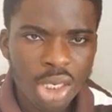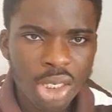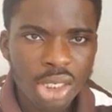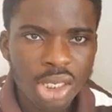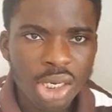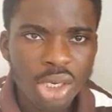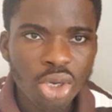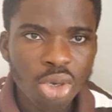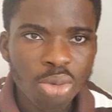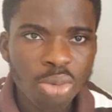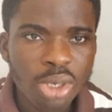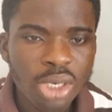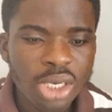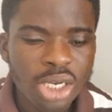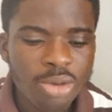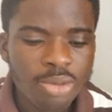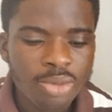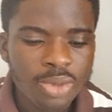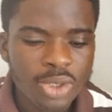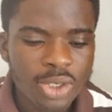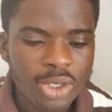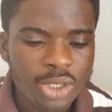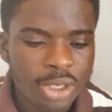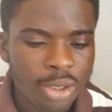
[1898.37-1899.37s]
The domain
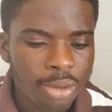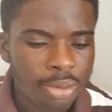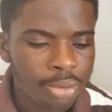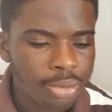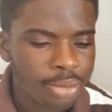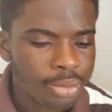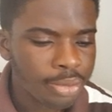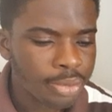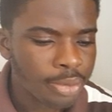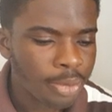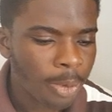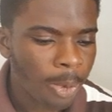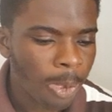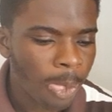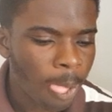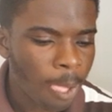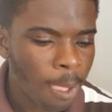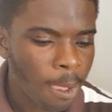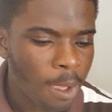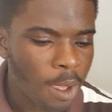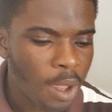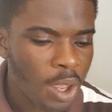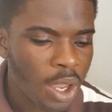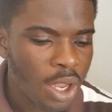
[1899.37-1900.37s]
name system.
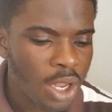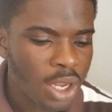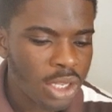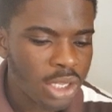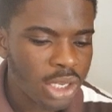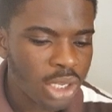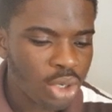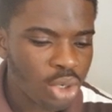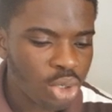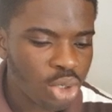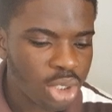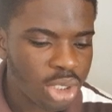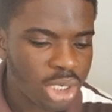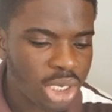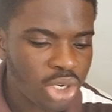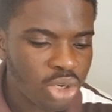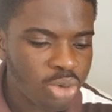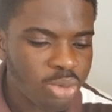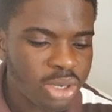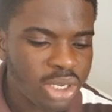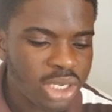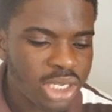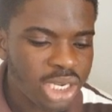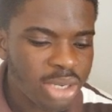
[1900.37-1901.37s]
The
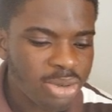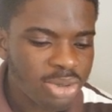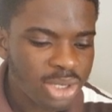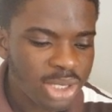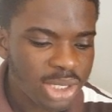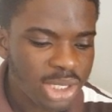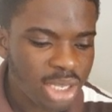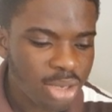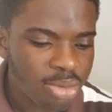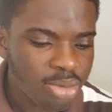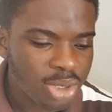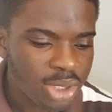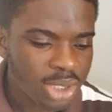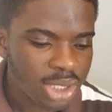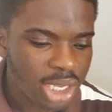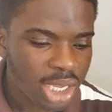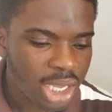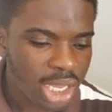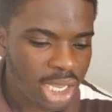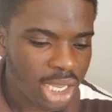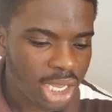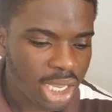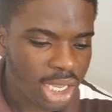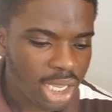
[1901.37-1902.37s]
domain name system is
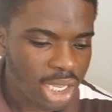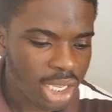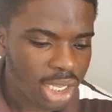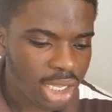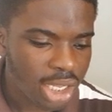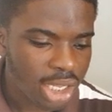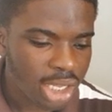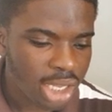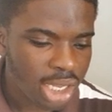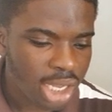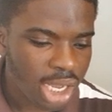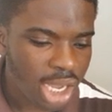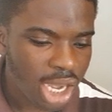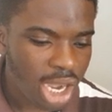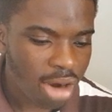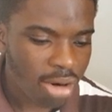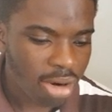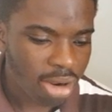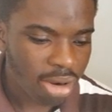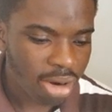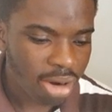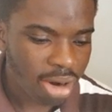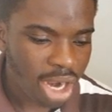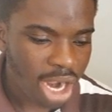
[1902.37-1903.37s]
a
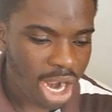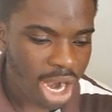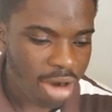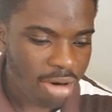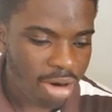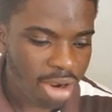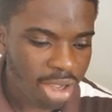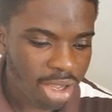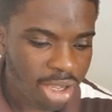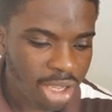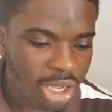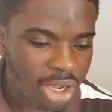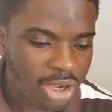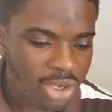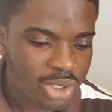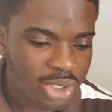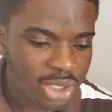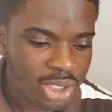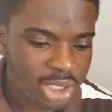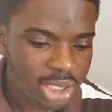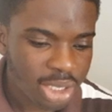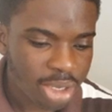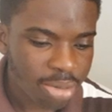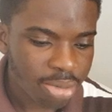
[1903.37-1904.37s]
hierarchical
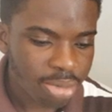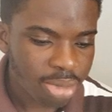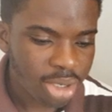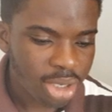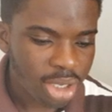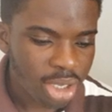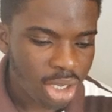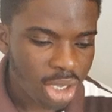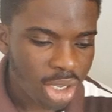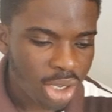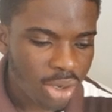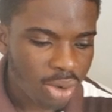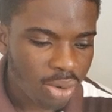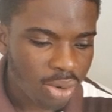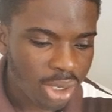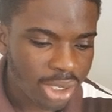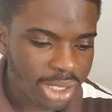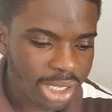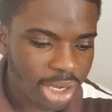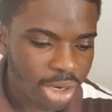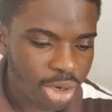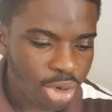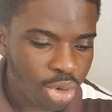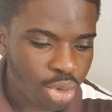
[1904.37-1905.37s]
system with
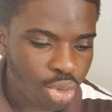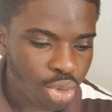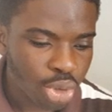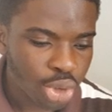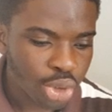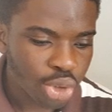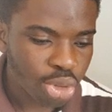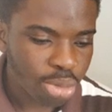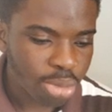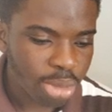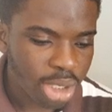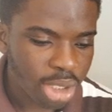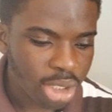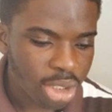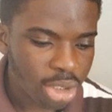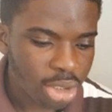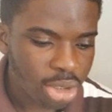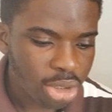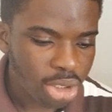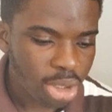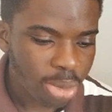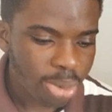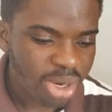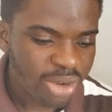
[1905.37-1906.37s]
a root domain,
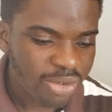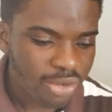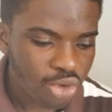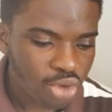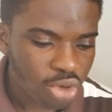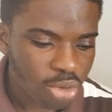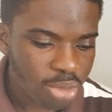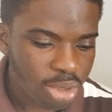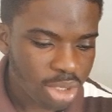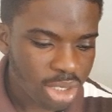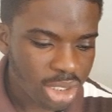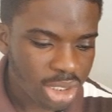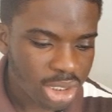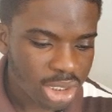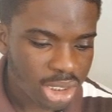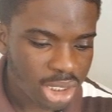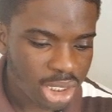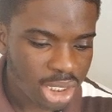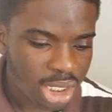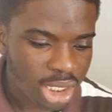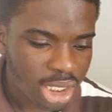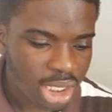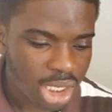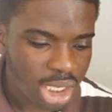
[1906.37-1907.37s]
top level domains,
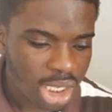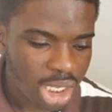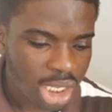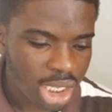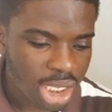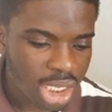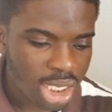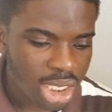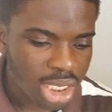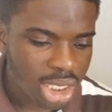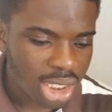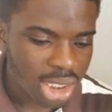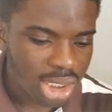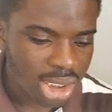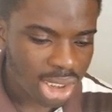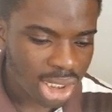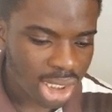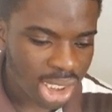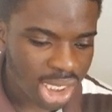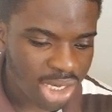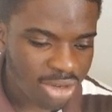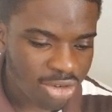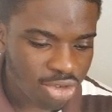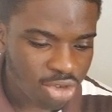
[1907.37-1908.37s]

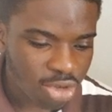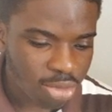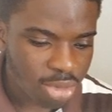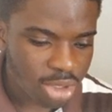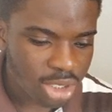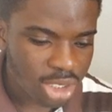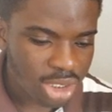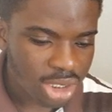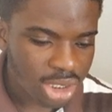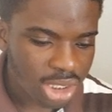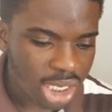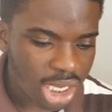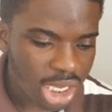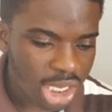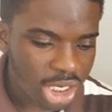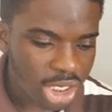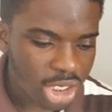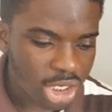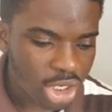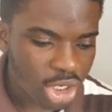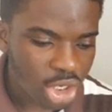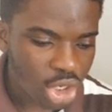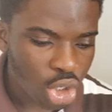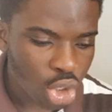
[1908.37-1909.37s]
second level domains,
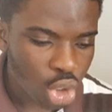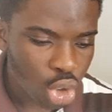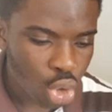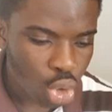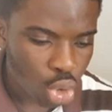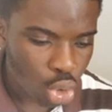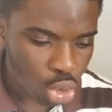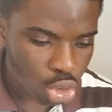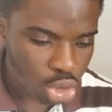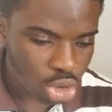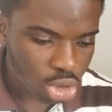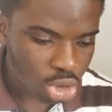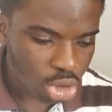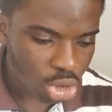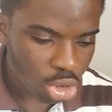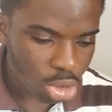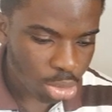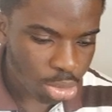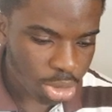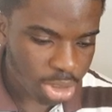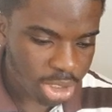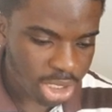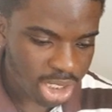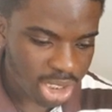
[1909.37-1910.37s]
and host
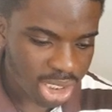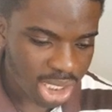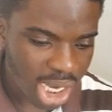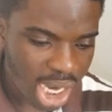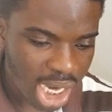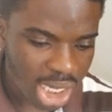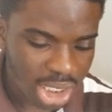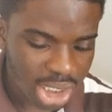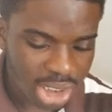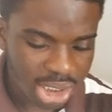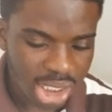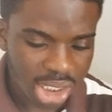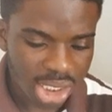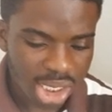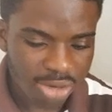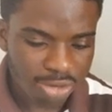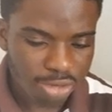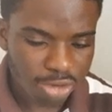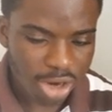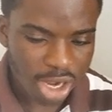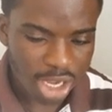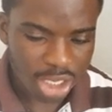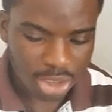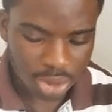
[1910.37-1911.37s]
computers at the third
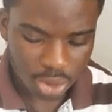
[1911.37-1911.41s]
level, right?